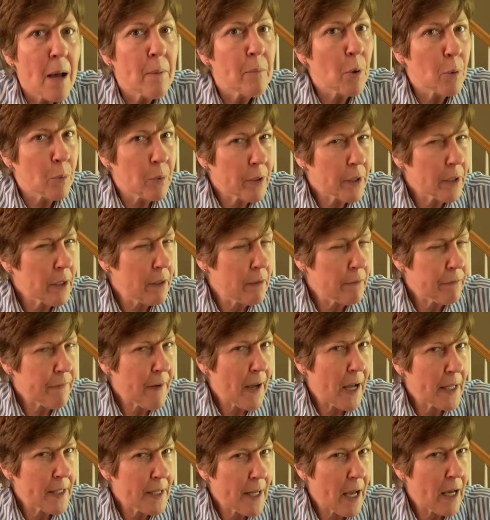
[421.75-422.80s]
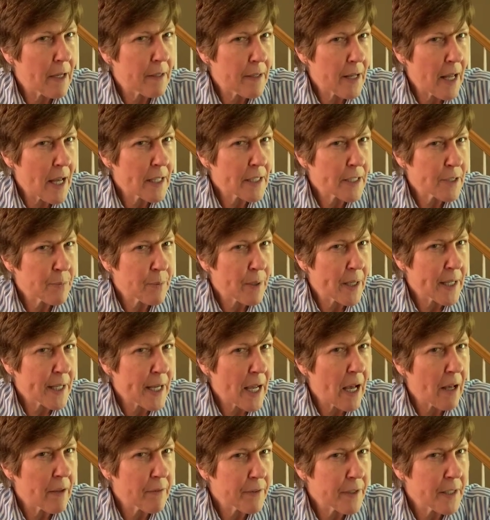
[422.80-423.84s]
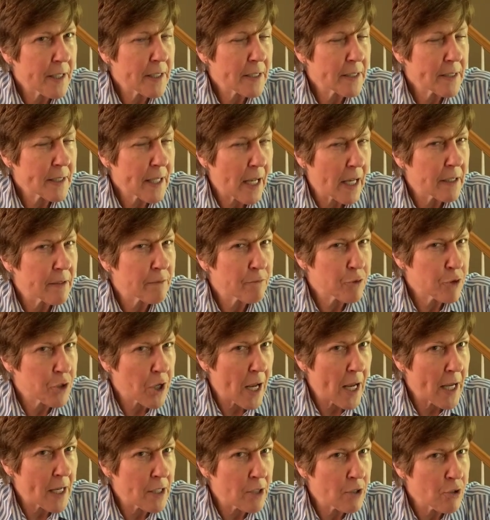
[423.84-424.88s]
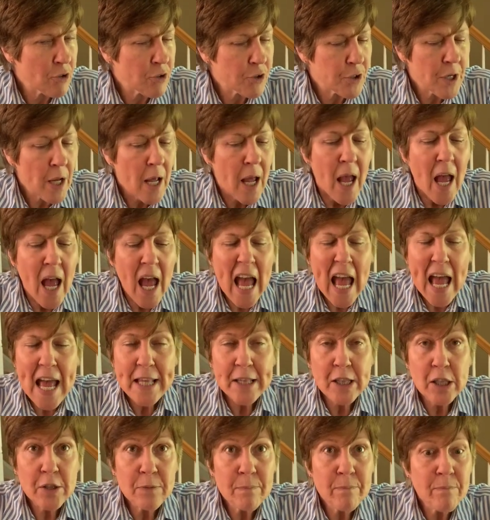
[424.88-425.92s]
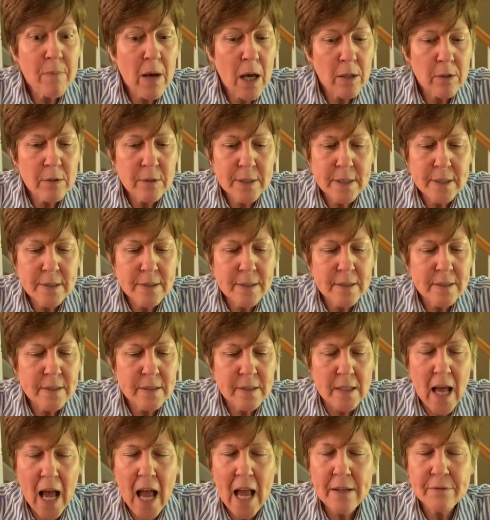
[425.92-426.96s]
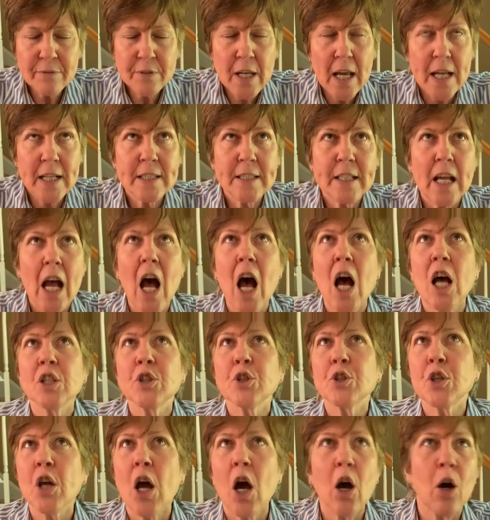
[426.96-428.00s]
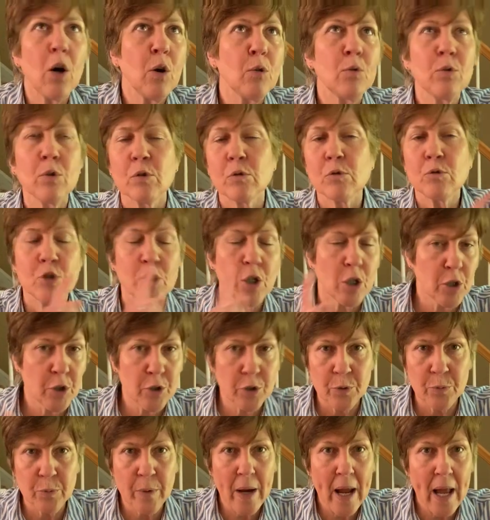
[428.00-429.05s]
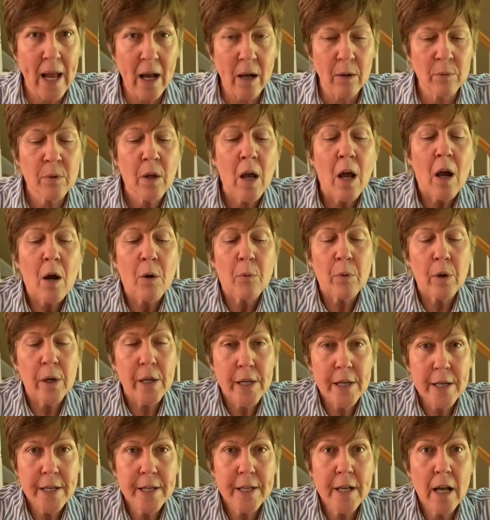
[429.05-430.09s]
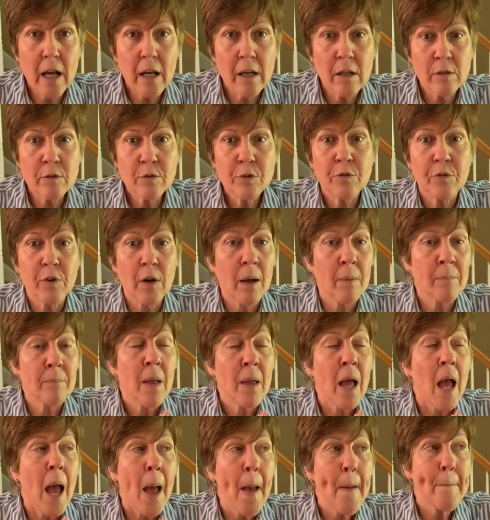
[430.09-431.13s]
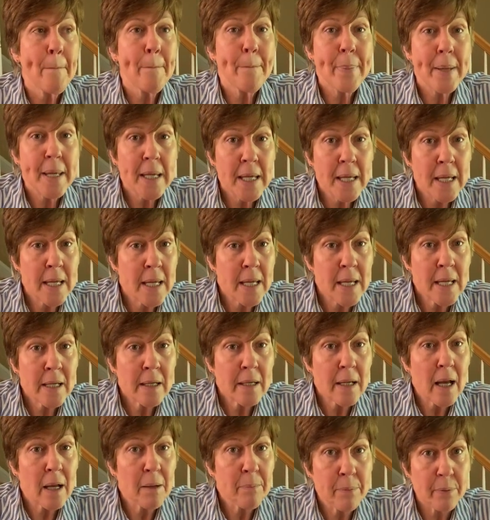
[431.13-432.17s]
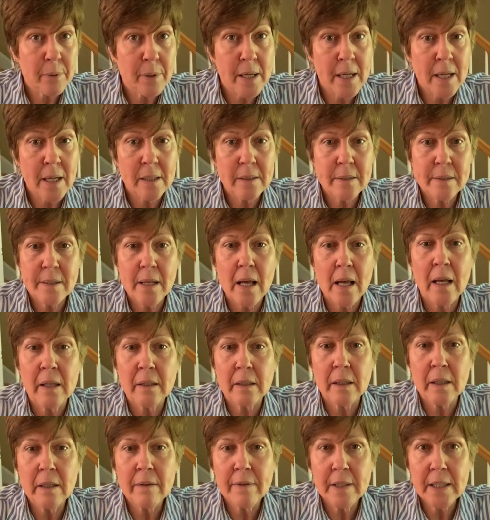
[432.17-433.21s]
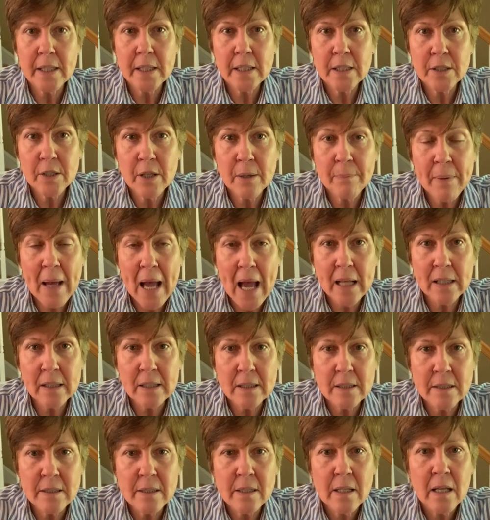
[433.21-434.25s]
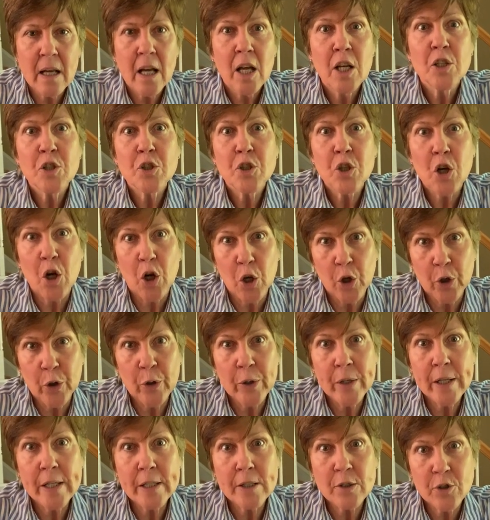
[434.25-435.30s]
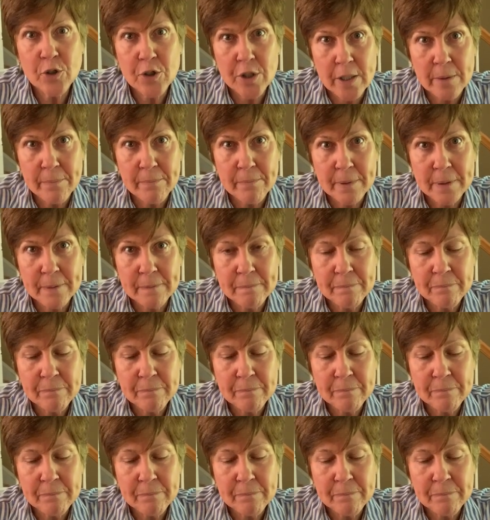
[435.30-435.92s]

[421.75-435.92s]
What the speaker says: but we're going to find out next week how things kind of changed. And Moses' life takes a total turnaround where he goes from being a prince and living in the palace to herding sheep.